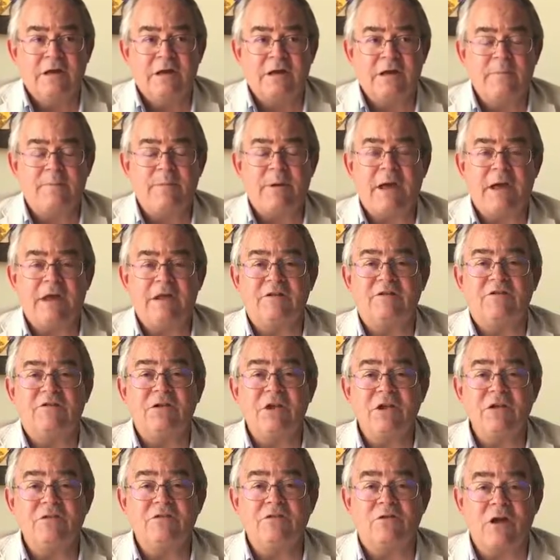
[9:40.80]
He paid
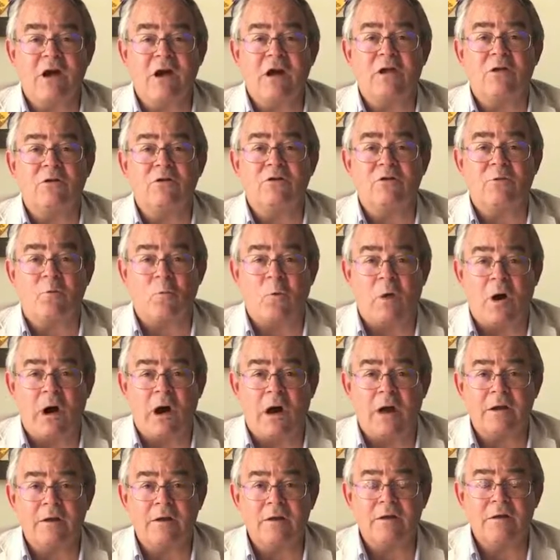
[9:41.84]
$6 a
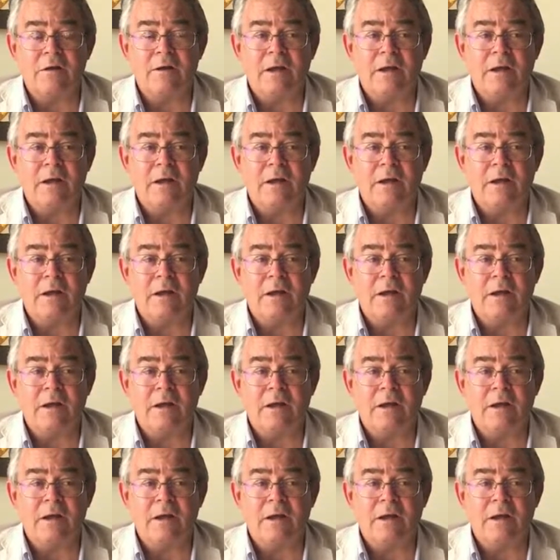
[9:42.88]
watt.